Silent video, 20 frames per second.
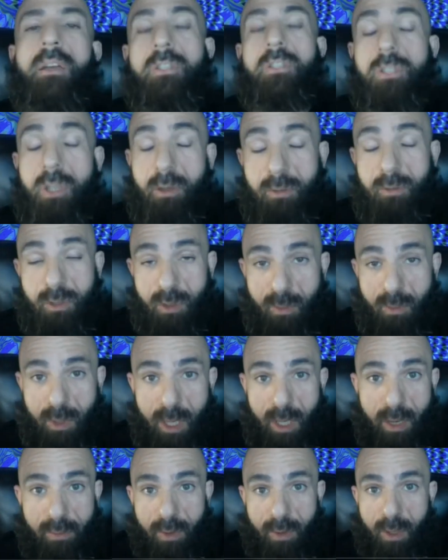Alex
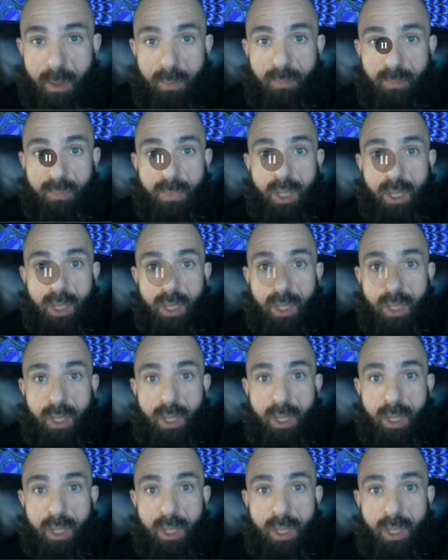Jones or
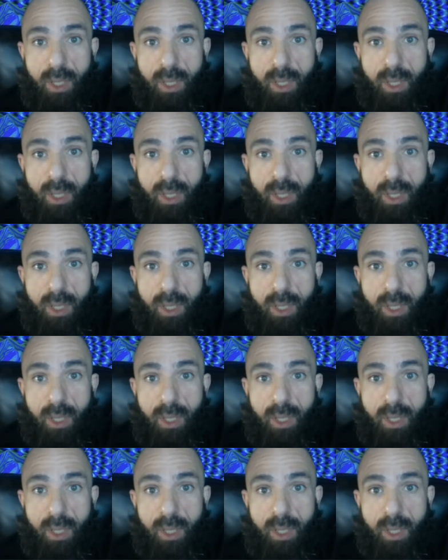whatever.